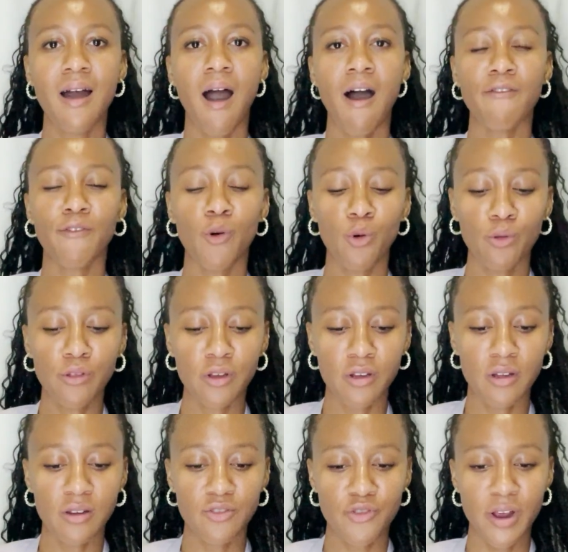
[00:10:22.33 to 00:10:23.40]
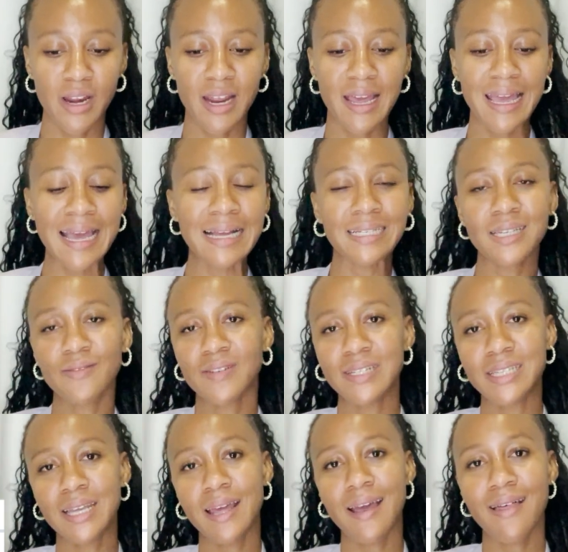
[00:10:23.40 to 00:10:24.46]
of all the trading
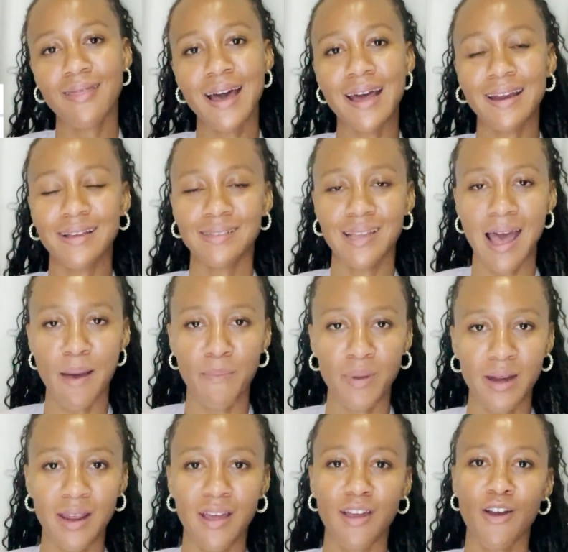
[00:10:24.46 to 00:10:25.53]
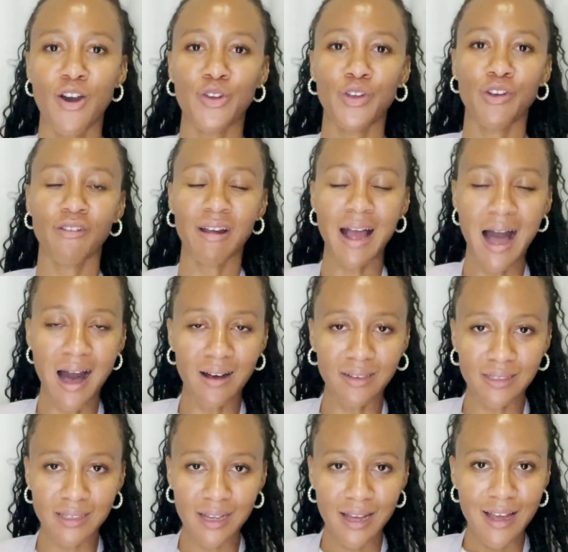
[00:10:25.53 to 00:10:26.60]
activity that is happening on your account.